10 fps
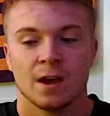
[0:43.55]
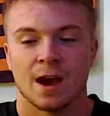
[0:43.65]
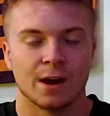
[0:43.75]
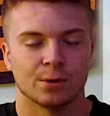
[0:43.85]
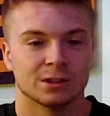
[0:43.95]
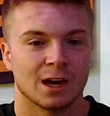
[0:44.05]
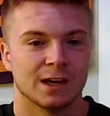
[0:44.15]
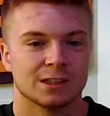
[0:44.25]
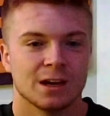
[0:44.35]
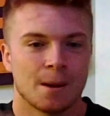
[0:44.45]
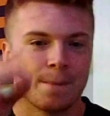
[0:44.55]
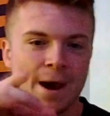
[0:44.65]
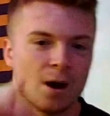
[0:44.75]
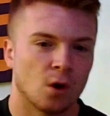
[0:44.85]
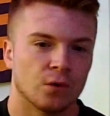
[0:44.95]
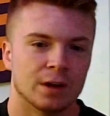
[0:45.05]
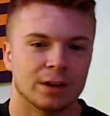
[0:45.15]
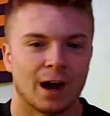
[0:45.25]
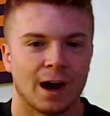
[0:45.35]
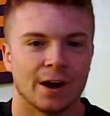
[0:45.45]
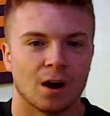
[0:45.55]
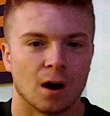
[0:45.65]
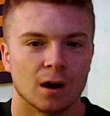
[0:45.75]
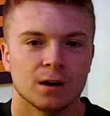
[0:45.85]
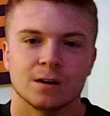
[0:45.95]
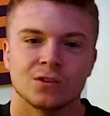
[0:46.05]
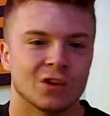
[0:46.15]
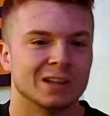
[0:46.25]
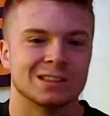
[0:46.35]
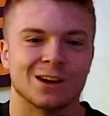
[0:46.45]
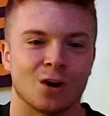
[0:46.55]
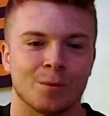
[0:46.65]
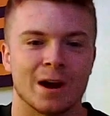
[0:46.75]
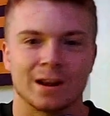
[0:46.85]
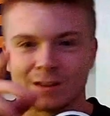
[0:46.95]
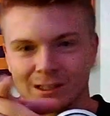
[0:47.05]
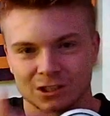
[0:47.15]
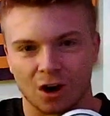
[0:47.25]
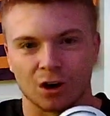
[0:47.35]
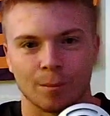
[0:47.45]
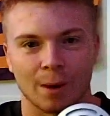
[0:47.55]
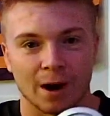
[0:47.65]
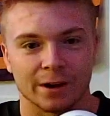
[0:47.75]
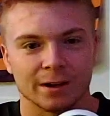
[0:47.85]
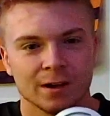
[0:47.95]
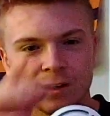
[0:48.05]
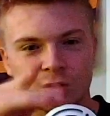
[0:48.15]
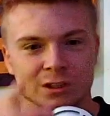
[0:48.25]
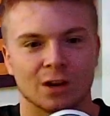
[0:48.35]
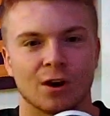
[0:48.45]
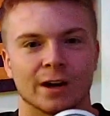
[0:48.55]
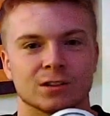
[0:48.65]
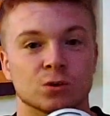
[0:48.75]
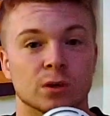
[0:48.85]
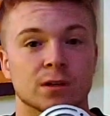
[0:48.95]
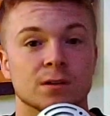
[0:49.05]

Anyways, guys, Pat Elflein, the IR. Let's celebrate. Let's talk about it. Let's get right into it.